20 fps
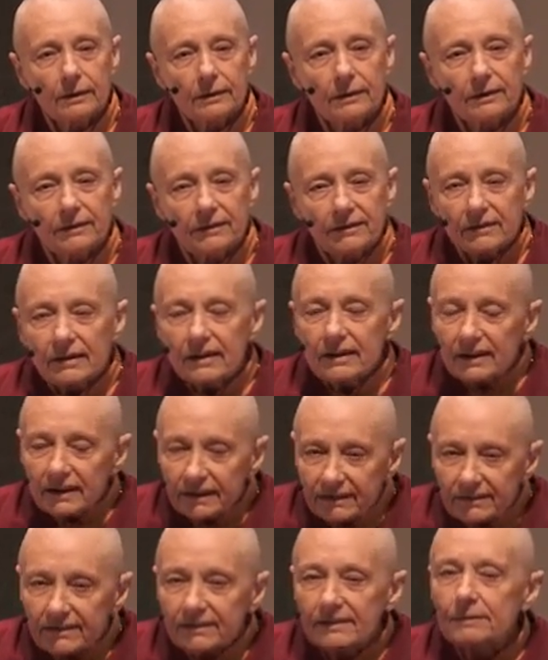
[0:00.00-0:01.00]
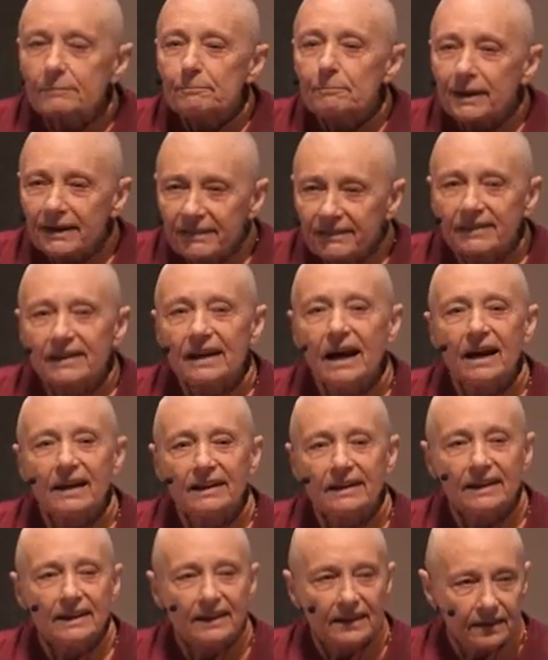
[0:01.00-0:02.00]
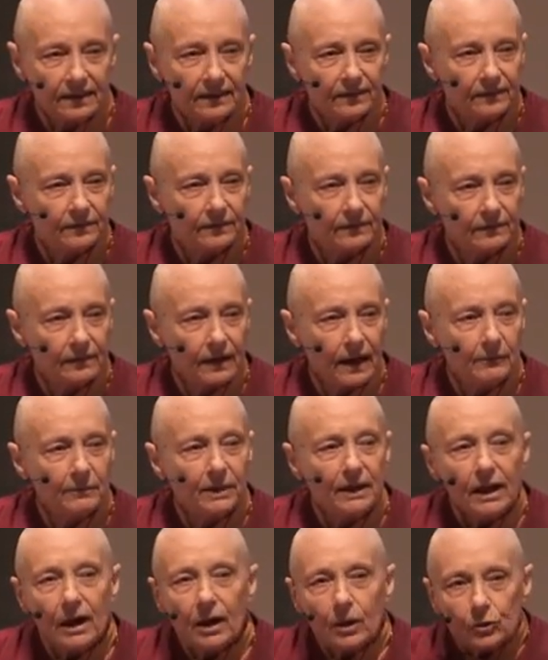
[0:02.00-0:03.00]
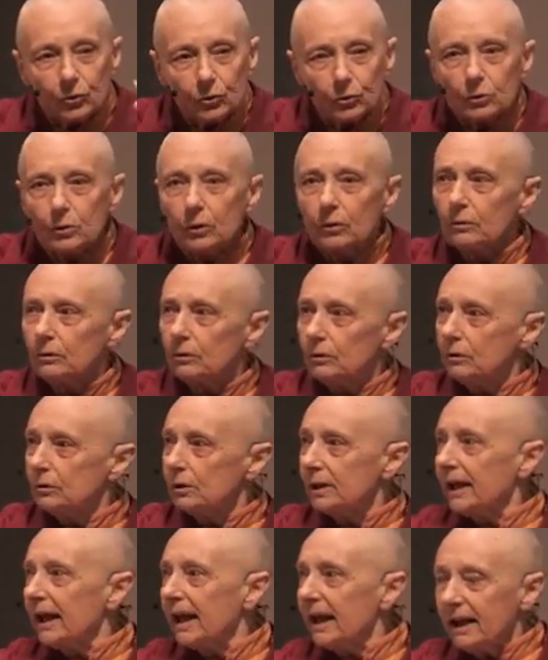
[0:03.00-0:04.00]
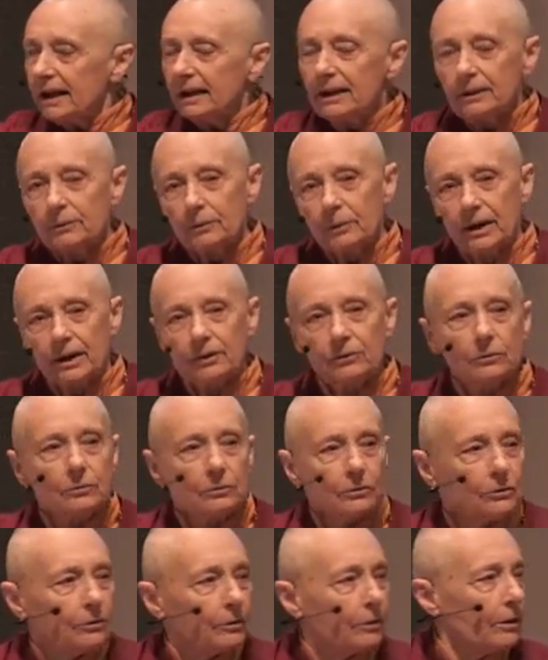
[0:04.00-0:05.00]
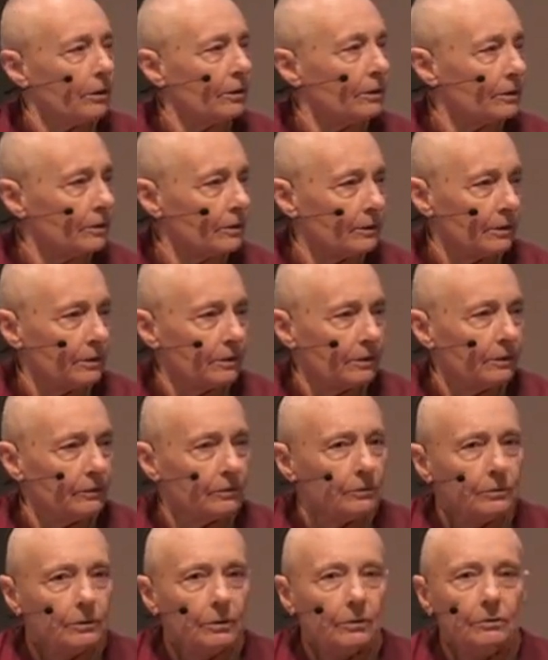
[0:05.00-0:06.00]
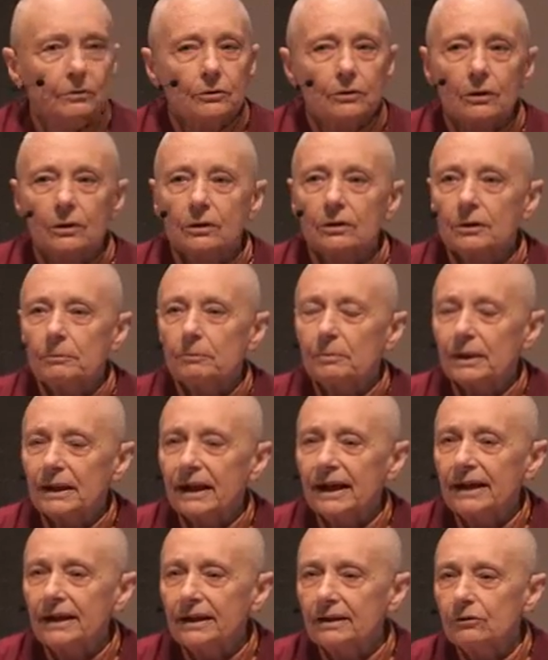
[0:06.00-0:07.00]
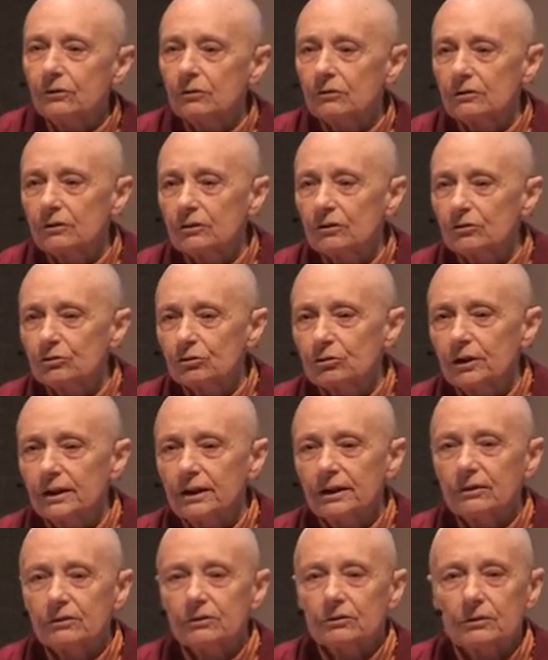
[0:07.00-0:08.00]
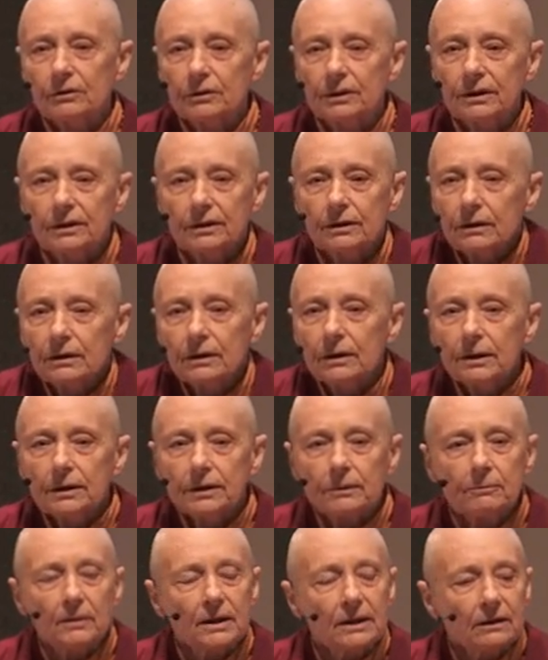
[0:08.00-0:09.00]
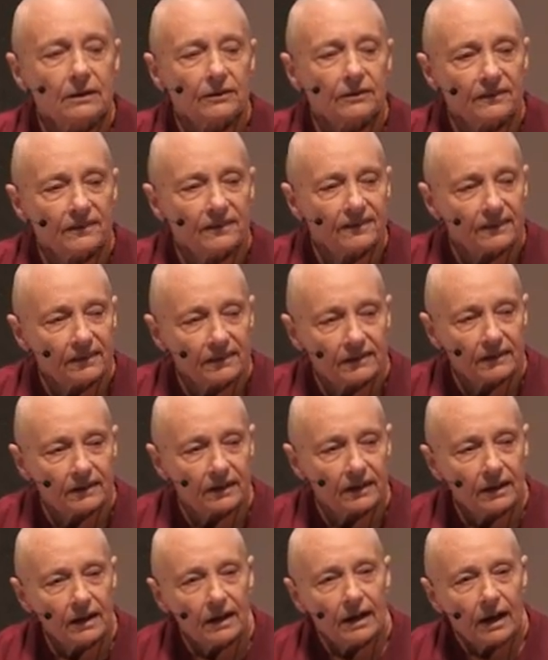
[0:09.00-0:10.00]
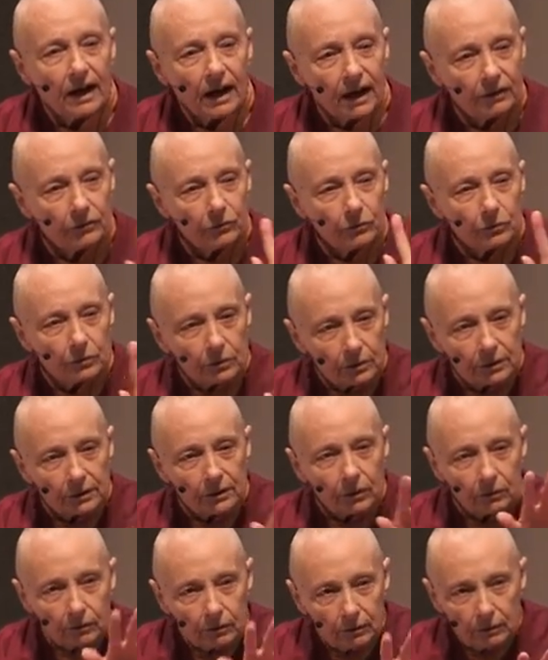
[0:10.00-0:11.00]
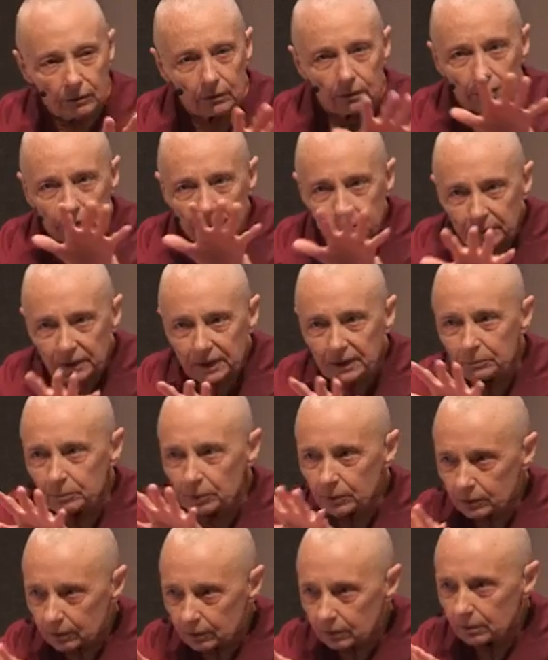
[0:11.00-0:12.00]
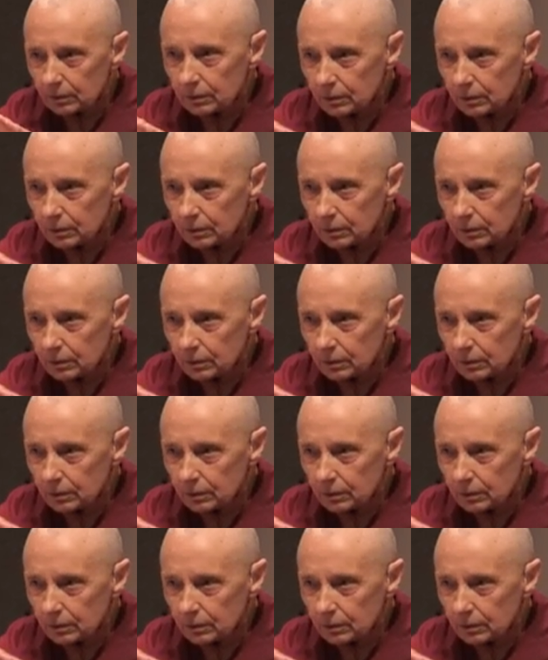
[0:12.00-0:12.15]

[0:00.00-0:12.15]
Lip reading: it's this basic unease. I mean, you go look anywhere. You're on a plane, you're on a train, you're in the middle of the city, and you look at all the people,